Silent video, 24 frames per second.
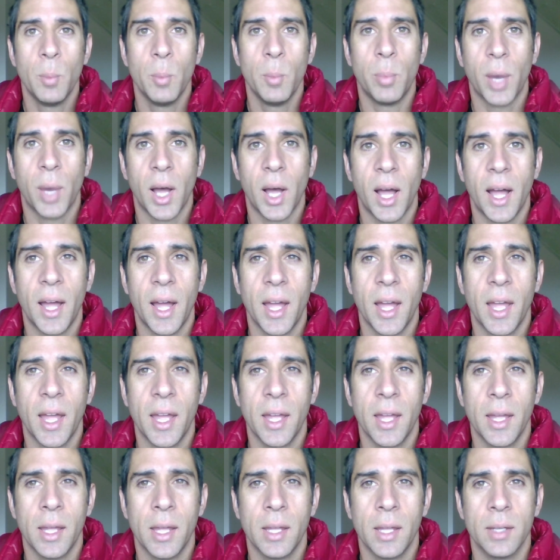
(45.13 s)

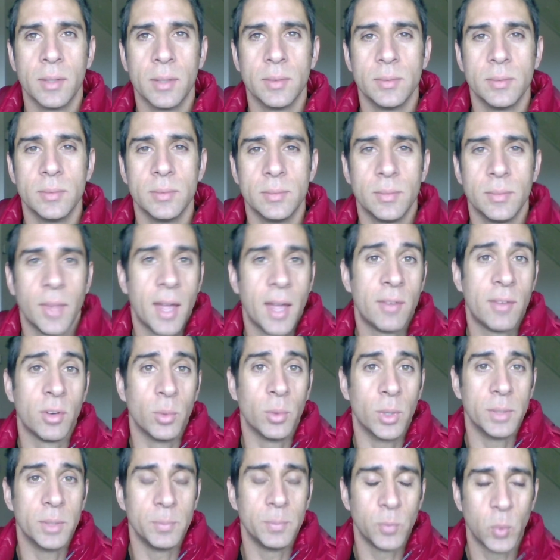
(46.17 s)
by
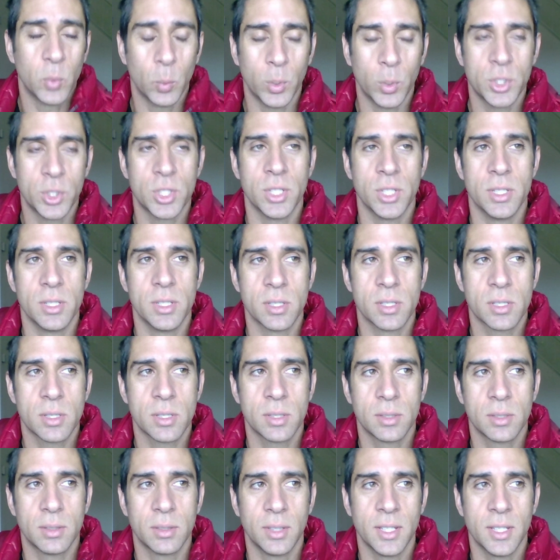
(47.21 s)
everyone, which
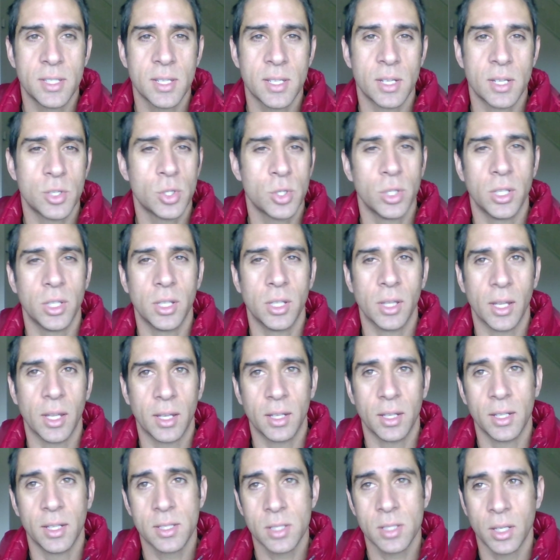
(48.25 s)
is essentially
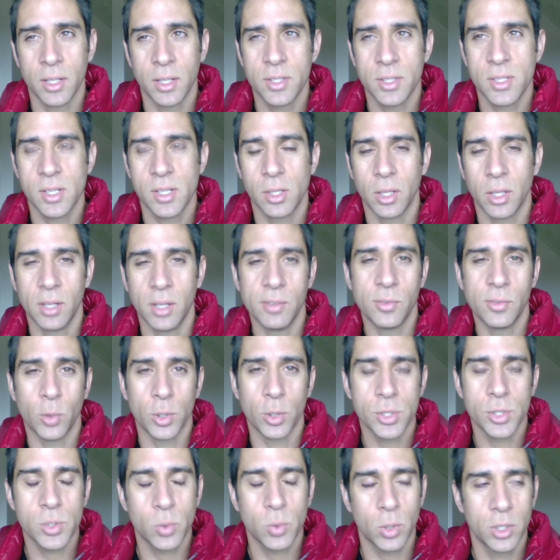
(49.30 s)
like, it's not necessarily a
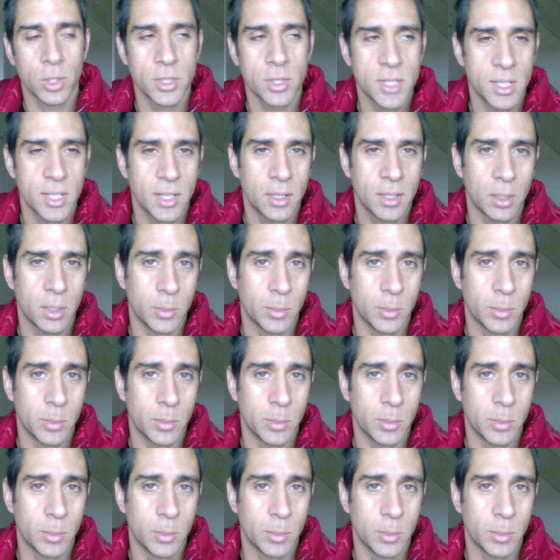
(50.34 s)
forced quarantine.